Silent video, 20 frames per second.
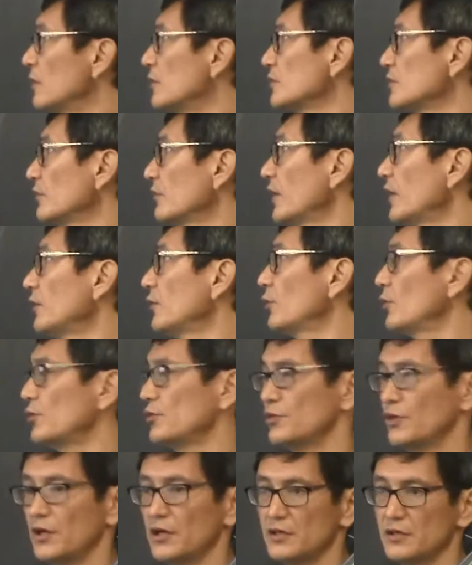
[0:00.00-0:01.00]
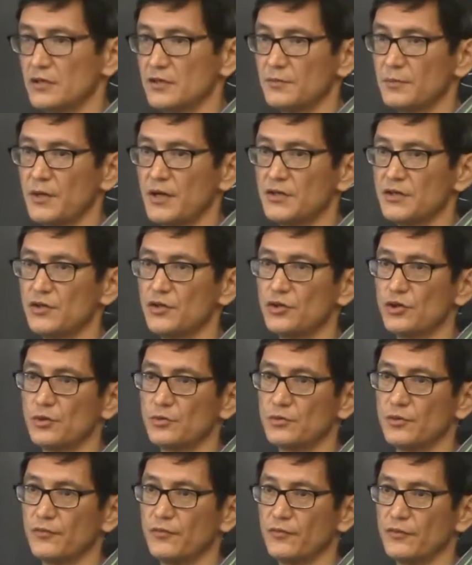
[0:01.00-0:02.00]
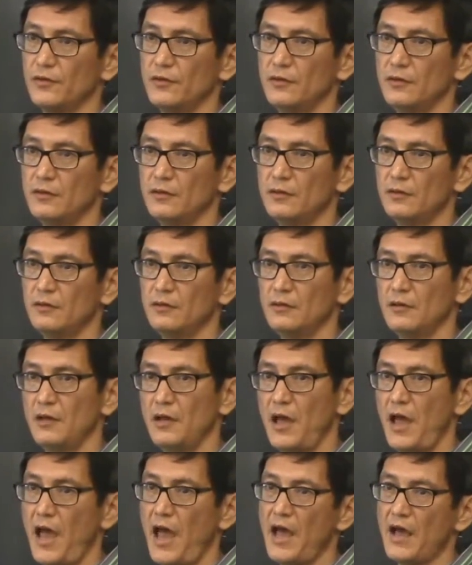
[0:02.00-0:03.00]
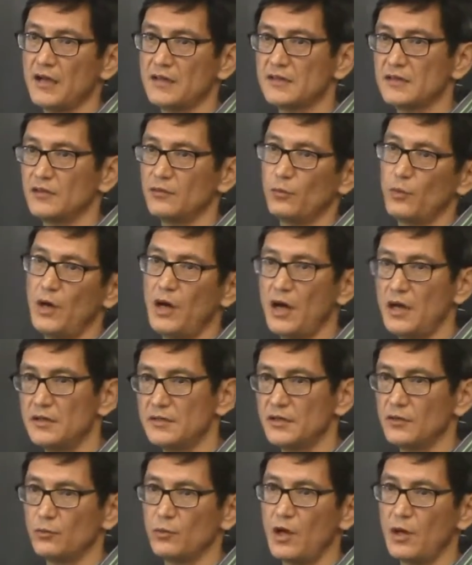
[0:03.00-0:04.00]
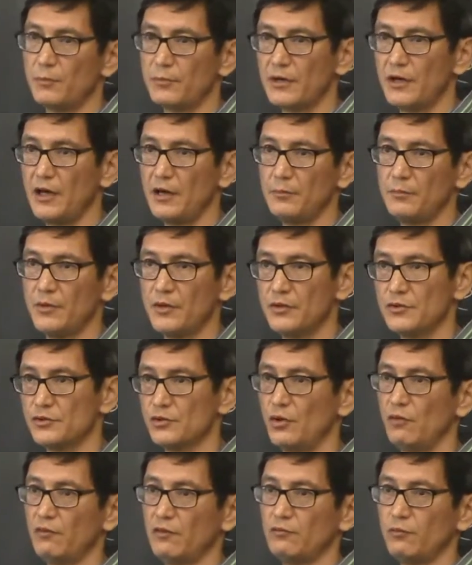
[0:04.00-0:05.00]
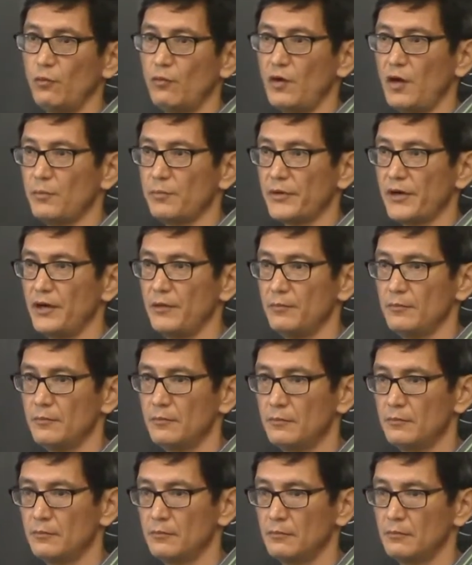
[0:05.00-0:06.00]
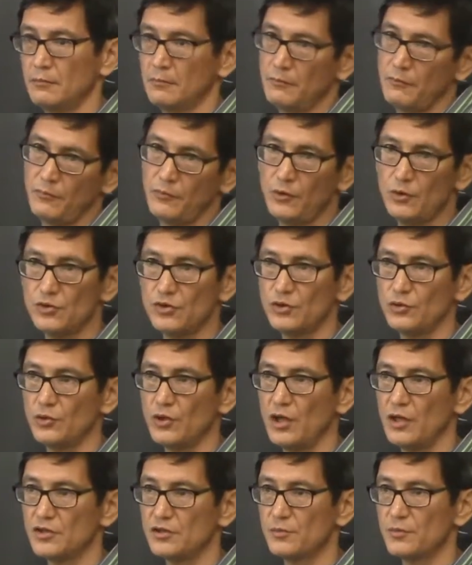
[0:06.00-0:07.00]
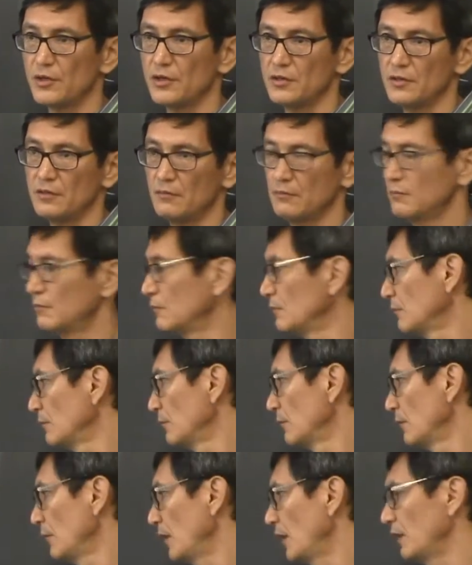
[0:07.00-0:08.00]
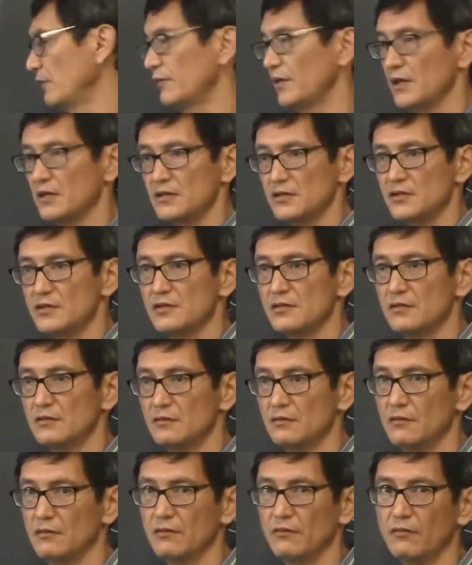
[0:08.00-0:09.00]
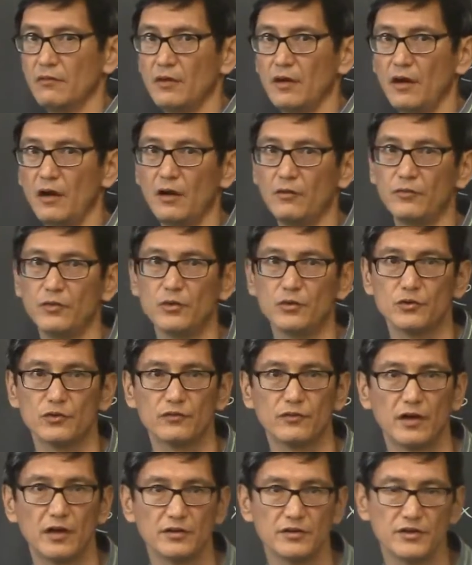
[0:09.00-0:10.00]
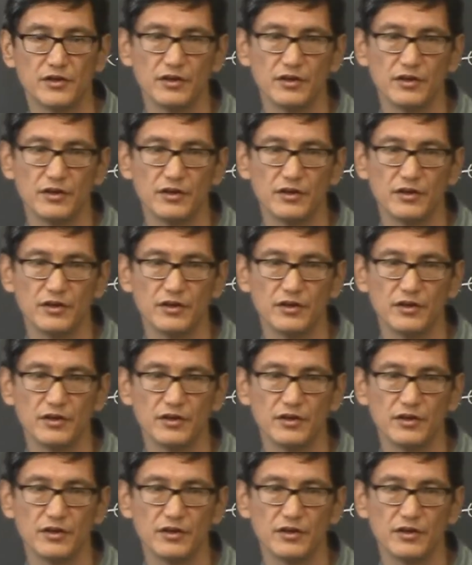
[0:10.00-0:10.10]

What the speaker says: So then you're going to get expression in terms of x and y's and y prime, solve it for y prime using the algebra, and that's what we're going to find.